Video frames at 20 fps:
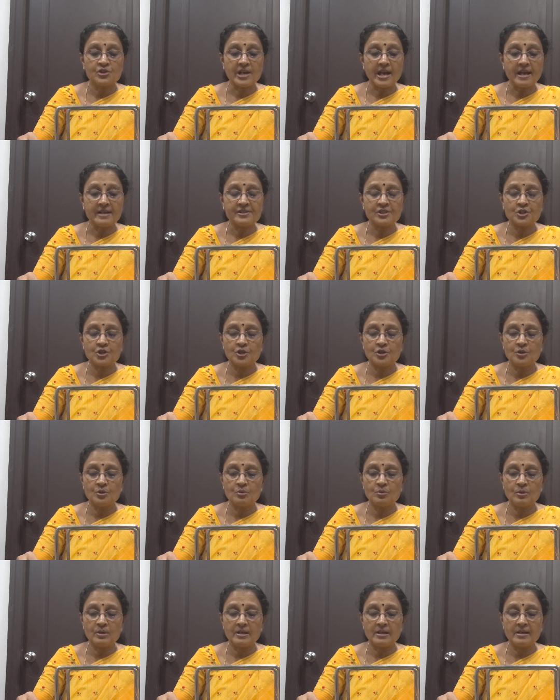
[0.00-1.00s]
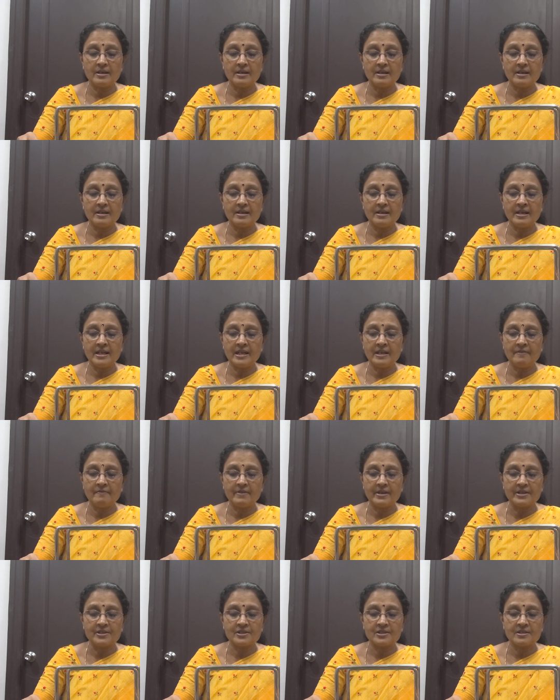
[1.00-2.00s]
just you leave
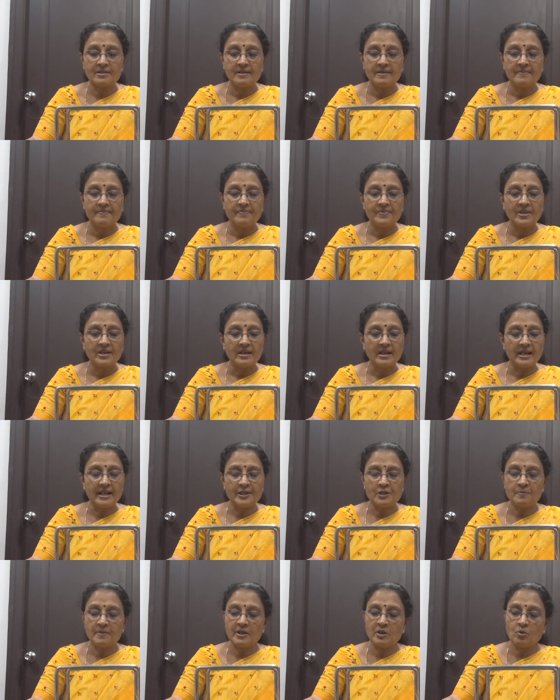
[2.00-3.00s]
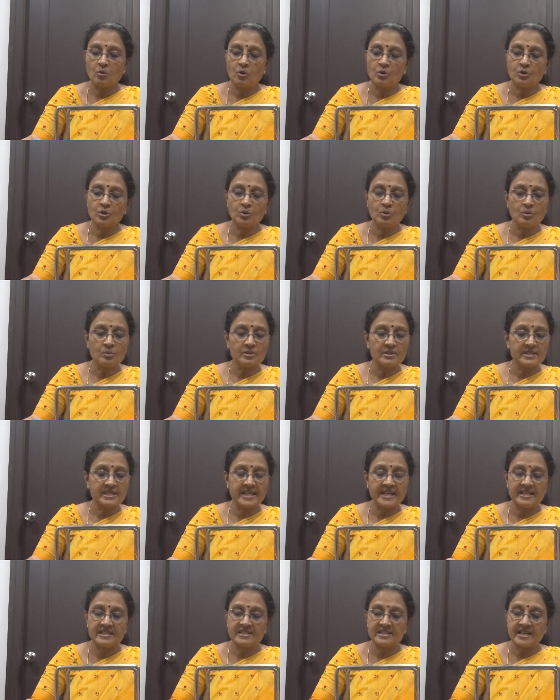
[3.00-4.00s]
it. Let me go to,
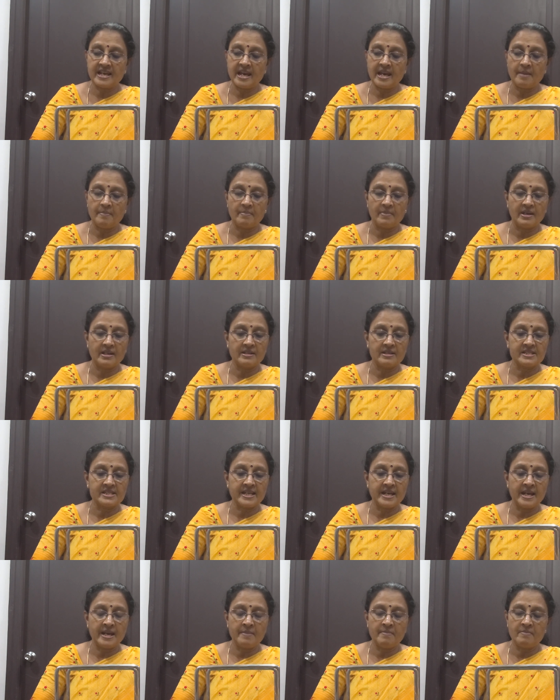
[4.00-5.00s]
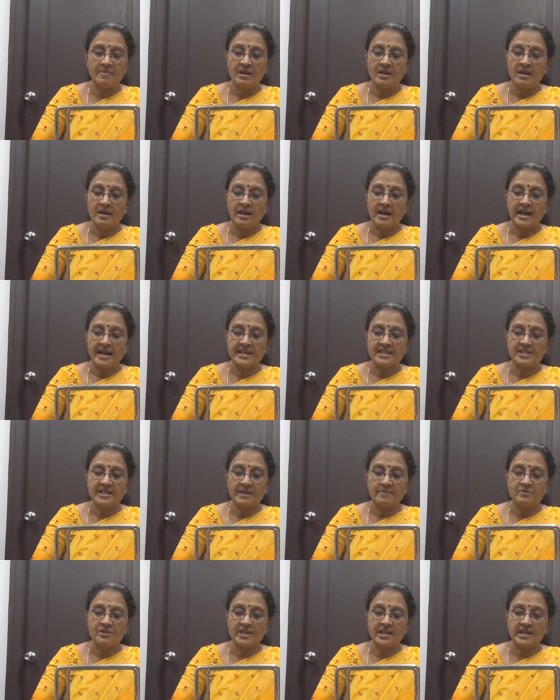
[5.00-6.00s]
see, the same height I
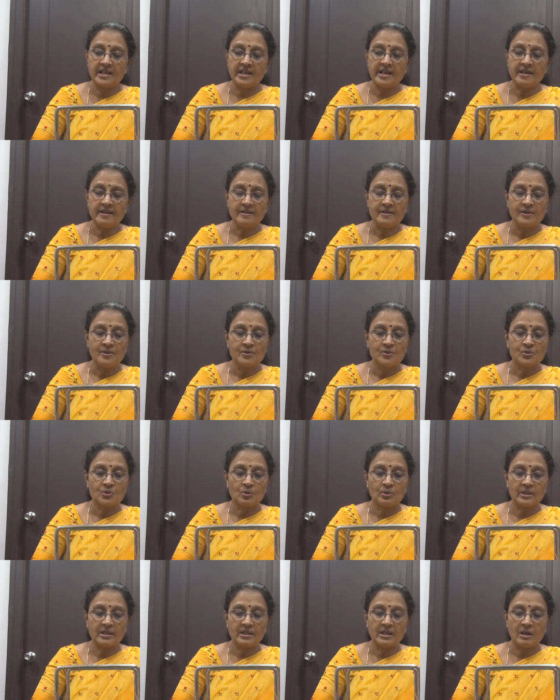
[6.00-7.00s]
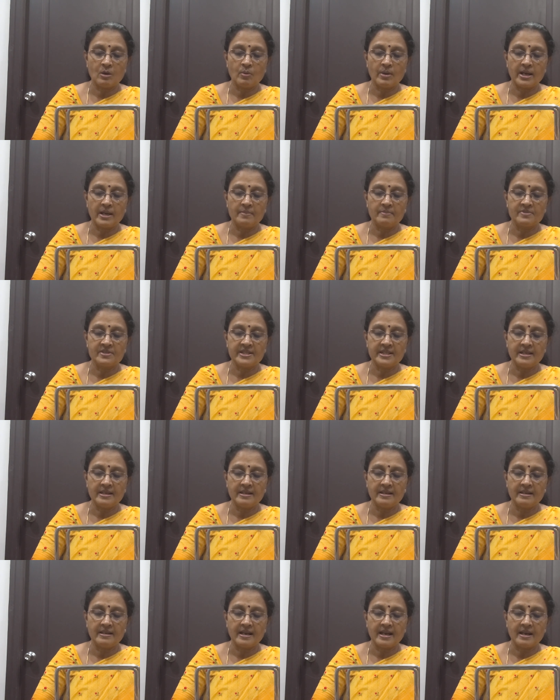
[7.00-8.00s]
am taking, so that now I am, see,
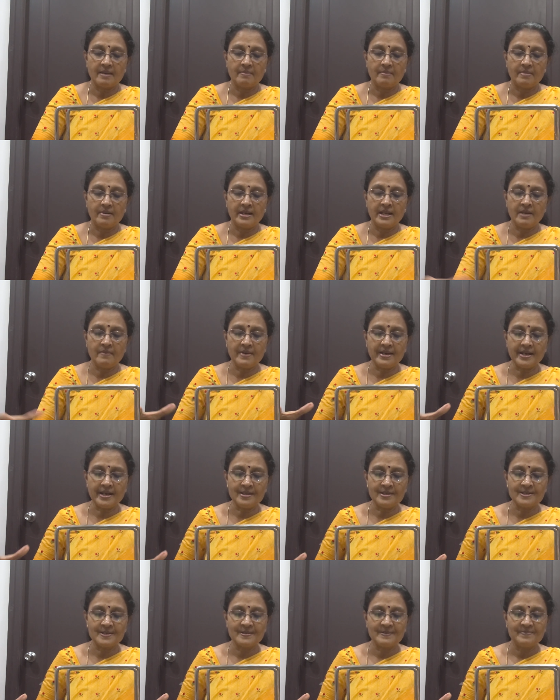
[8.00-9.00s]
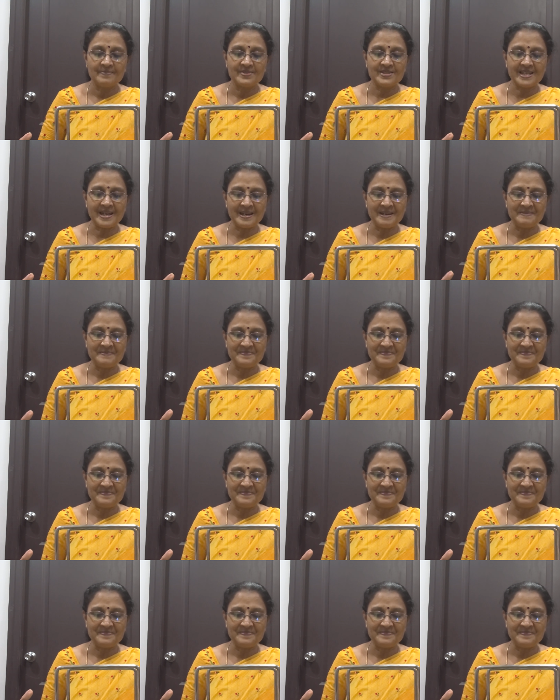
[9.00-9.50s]
I am leaving it. See,